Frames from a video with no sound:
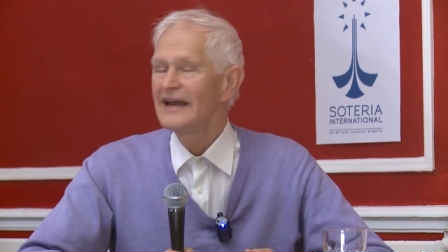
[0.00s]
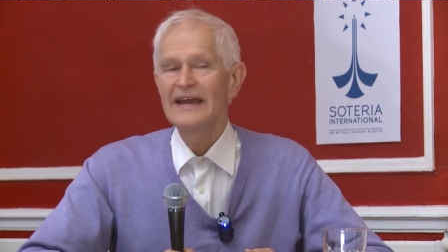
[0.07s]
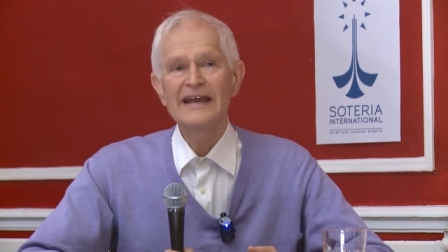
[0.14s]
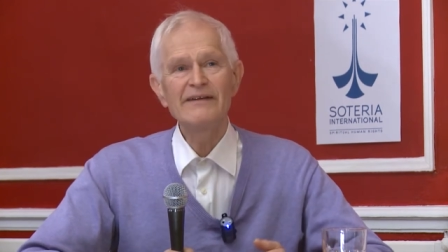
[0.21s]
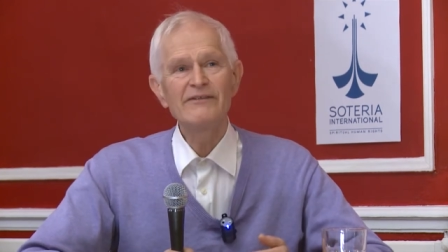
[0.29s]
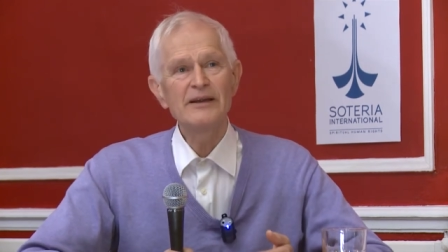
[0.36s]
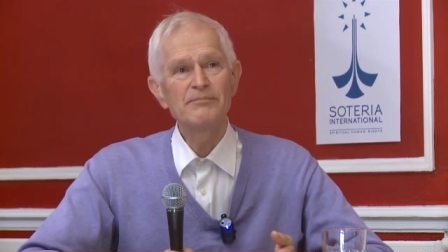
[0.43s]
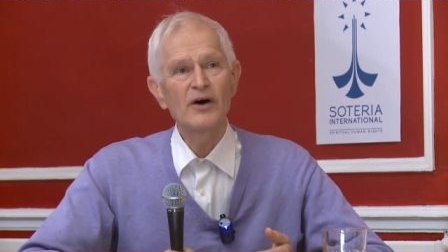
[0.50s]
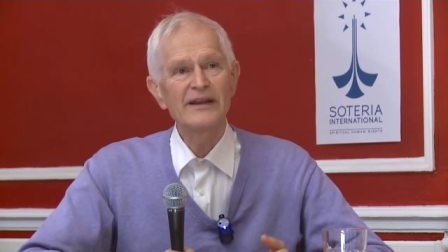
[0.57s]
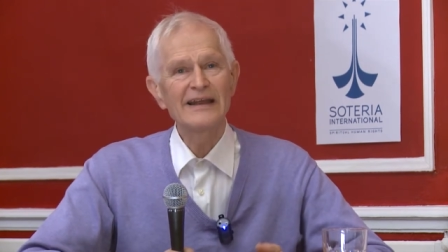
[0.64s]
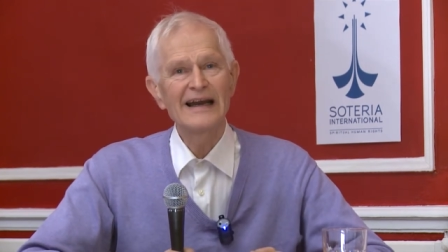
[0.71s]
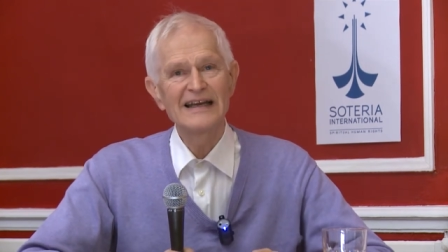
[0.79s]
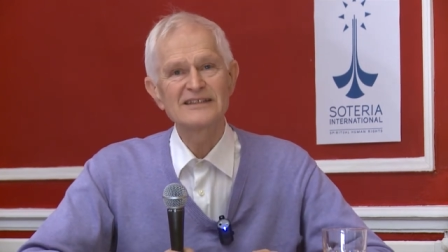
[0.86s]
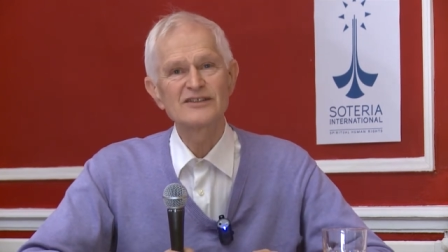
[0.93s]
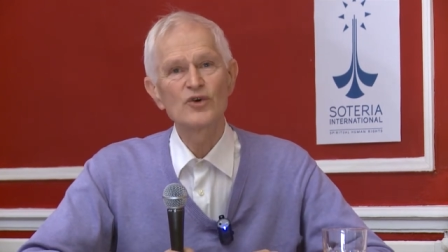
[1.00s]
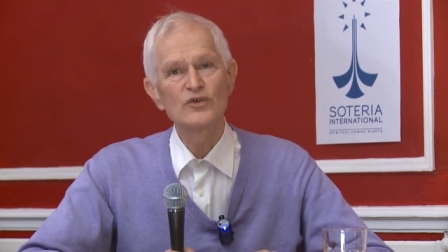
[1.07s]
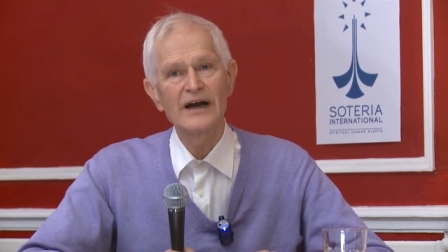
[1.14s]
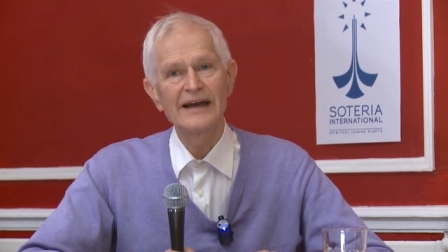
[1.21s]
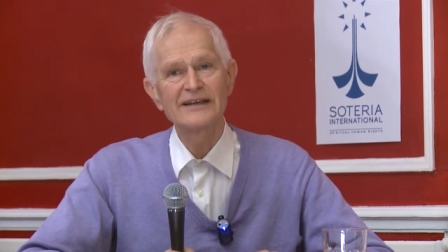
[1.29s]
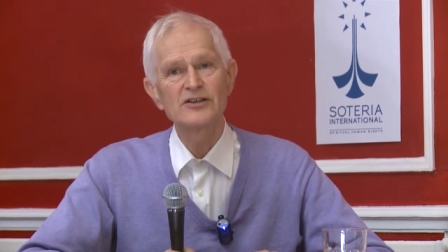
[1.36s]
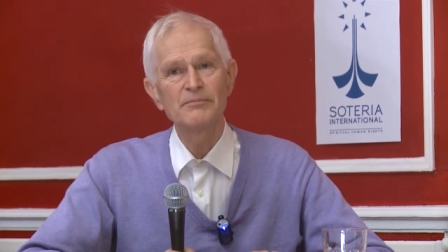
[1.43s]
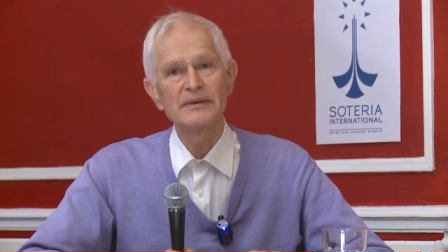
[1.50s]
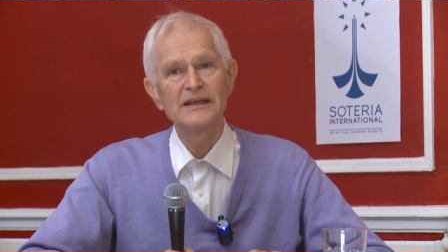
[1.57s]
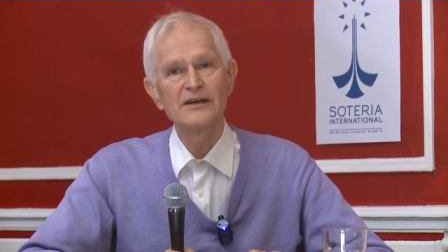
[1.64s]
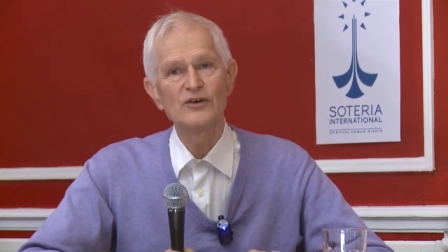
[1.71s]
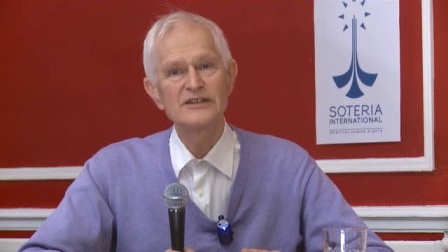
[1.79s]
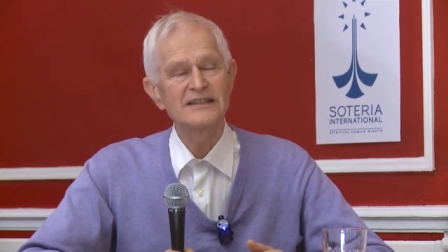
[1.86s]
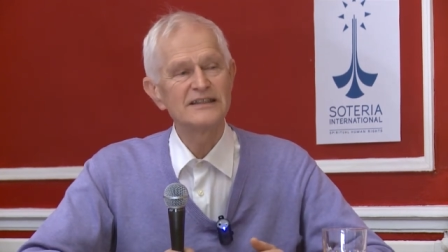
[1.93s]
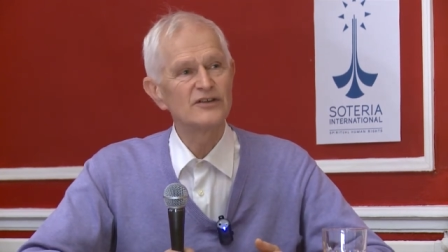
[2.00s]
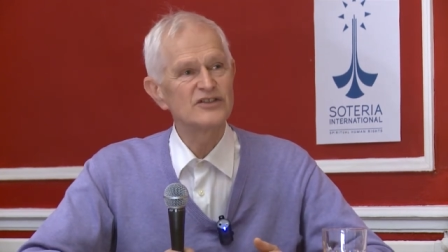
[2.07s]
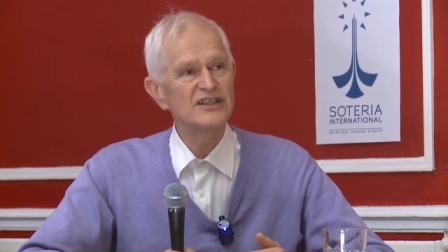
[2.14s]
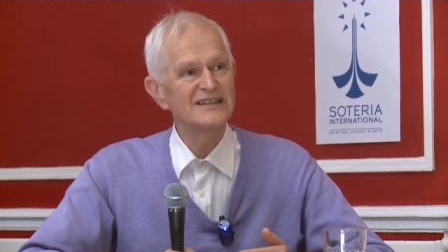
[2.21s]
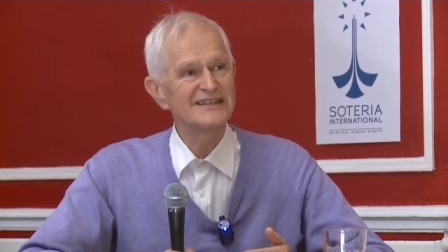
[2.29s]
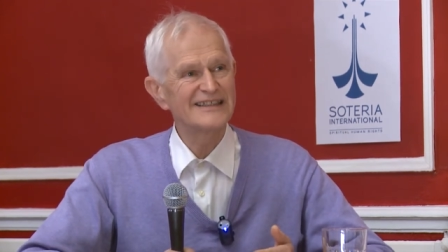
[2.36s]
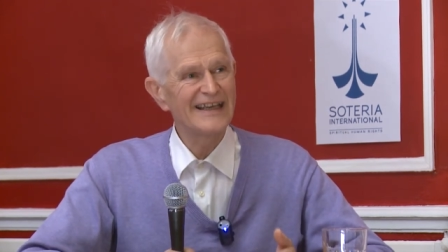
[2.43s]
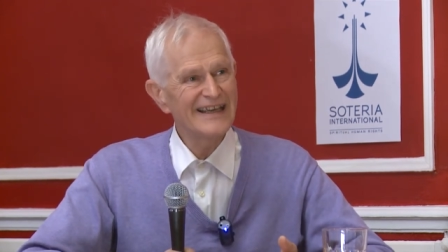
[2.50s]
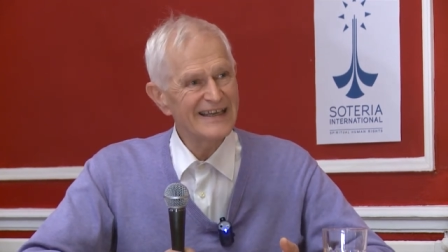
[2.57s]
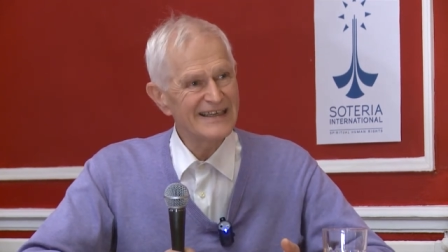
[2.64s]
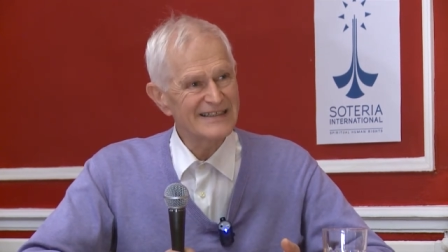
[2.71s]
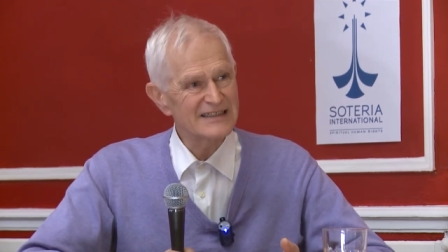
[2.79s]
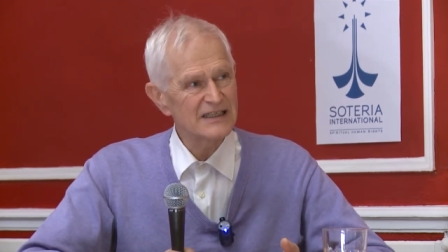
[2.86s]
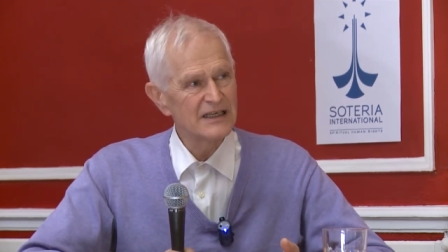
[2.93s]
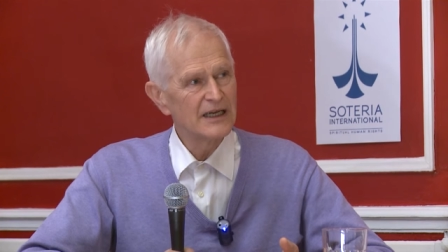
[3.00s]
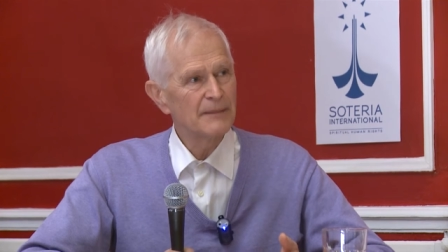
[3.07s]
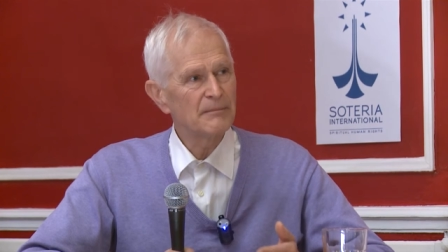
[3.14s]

Everybody has the right to be as he or she is,